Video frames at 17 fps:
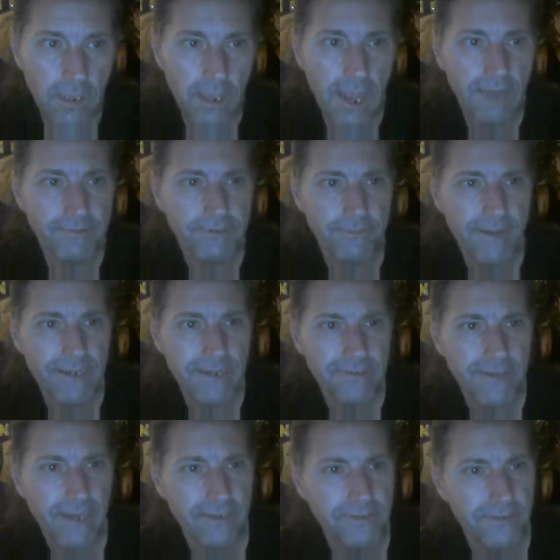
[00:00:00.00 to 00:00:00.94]
After the
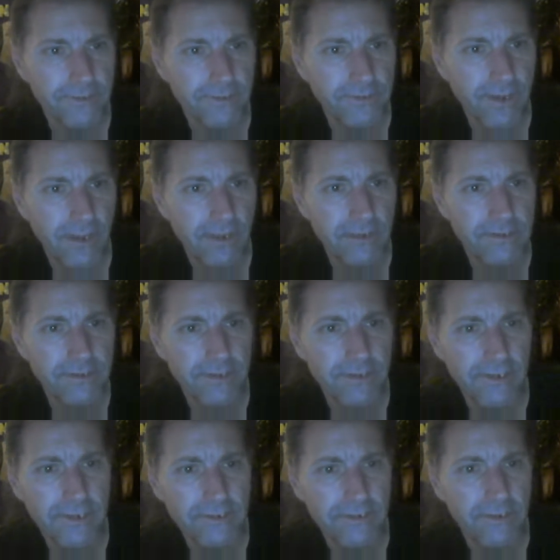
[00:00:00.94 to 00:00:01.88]
match, Titus stood tall as
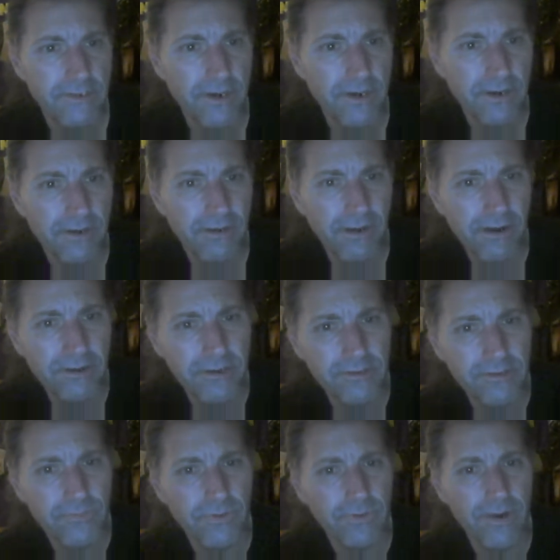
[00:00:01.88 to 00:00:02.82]
Kalisto
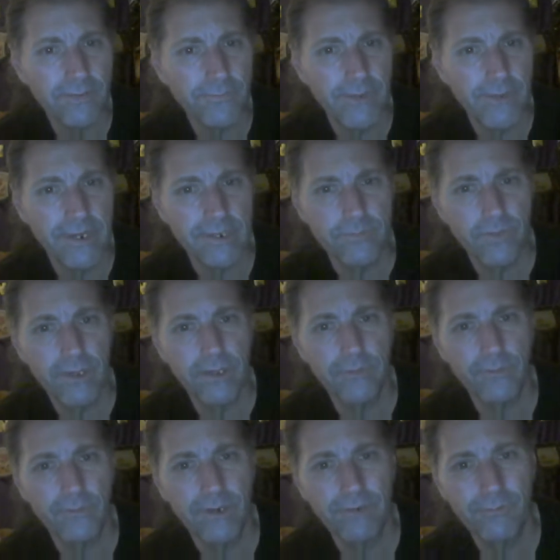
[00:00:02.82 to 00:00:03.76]
argues with the referees. We go
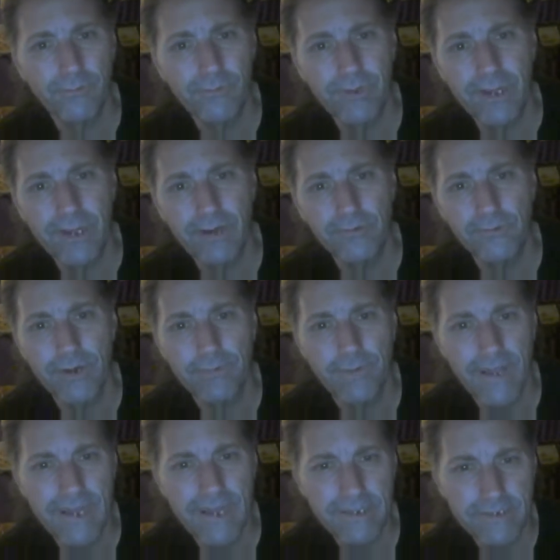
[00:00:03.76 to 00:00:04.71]
to, re, we go to
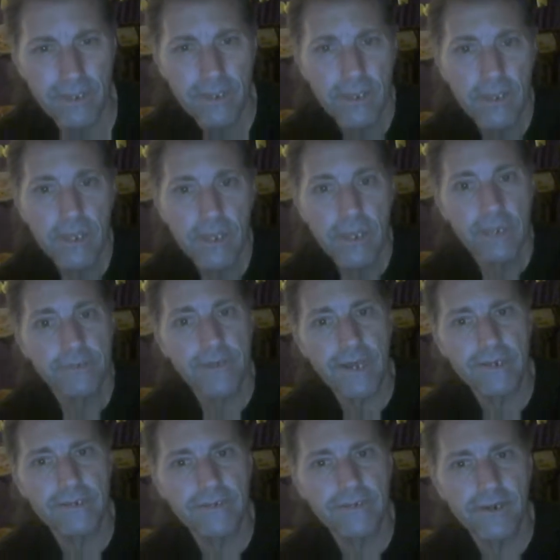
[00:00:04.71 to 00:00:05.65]
replays.
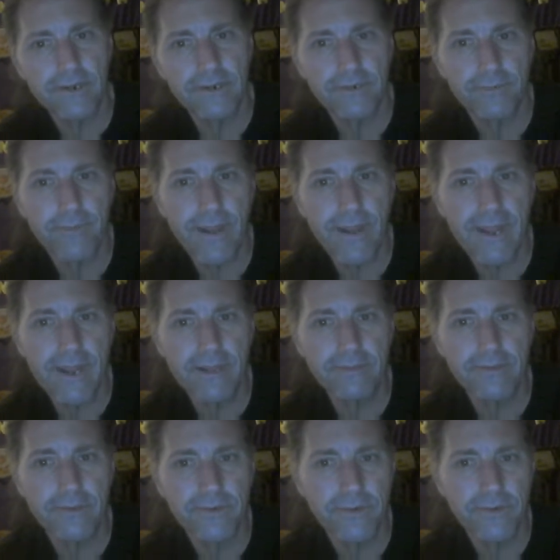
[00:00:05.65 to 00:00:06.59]
Titus starting to
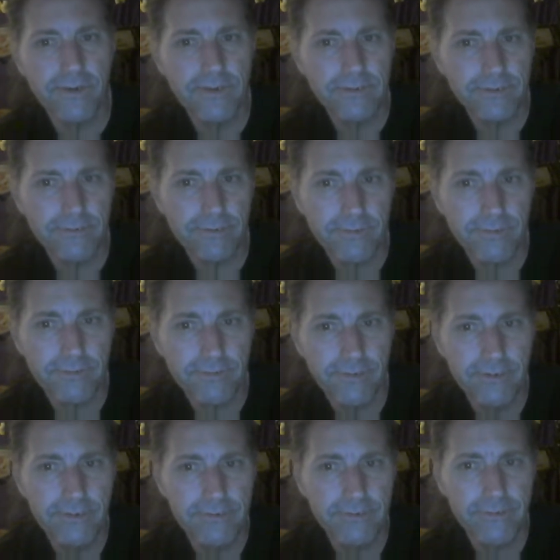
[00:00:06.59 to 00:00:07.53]
brag to Crews.
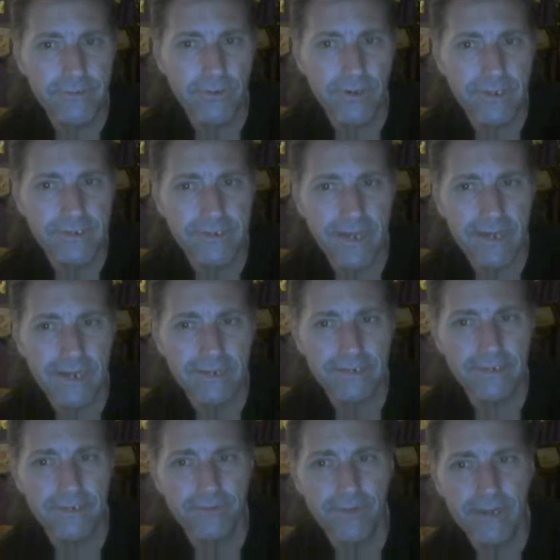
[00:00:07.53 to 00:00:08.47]
Crews joins
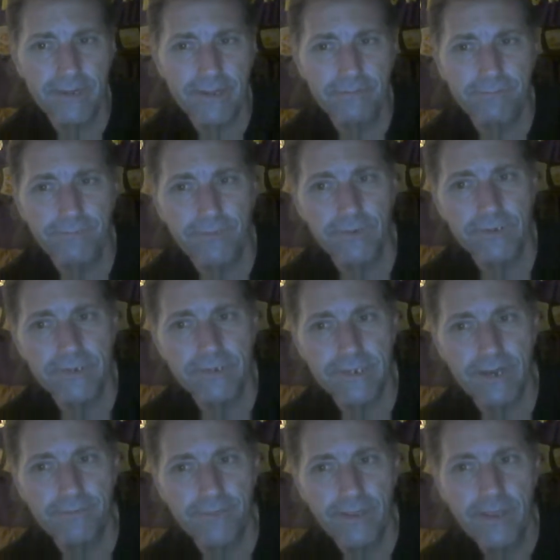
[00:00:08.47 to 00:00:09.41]
Titus in the ring for a
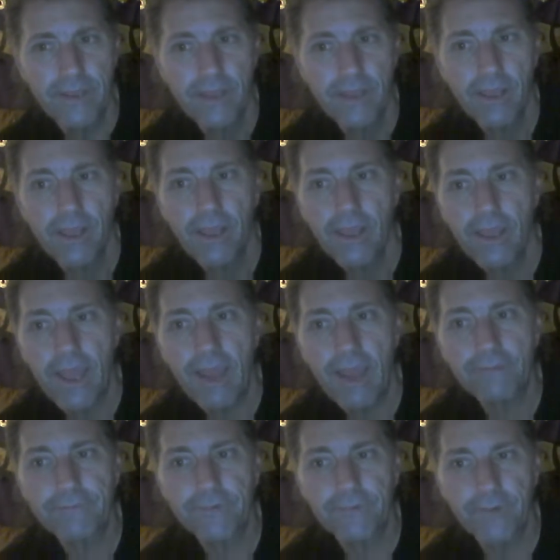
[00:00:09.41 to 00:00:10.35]
selfie
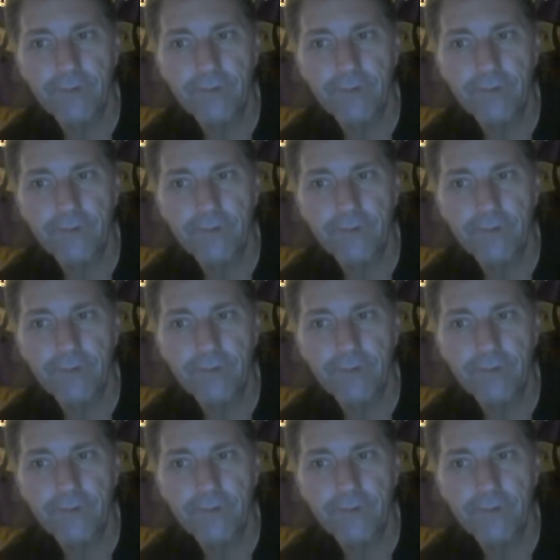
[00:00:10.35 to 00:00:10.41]
after the